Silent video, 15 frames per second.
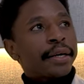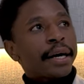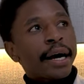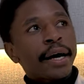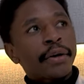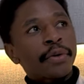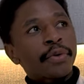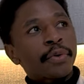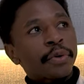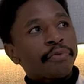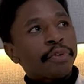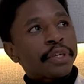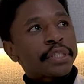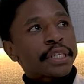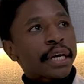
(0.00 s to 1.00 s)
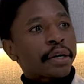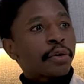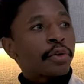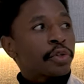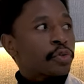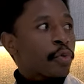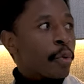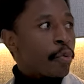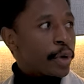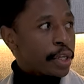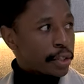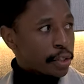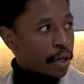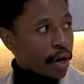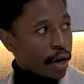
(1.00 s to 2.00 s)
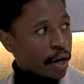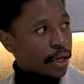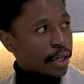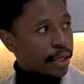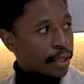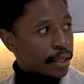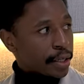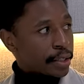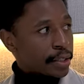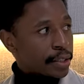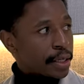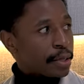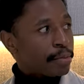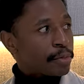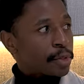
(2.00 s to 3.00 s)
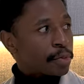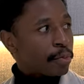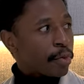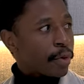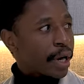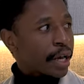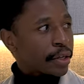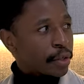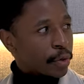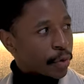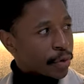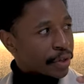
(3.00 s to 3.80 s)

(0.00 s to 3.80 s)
I don't know, it feels like, because when we talk, it seems more like you're a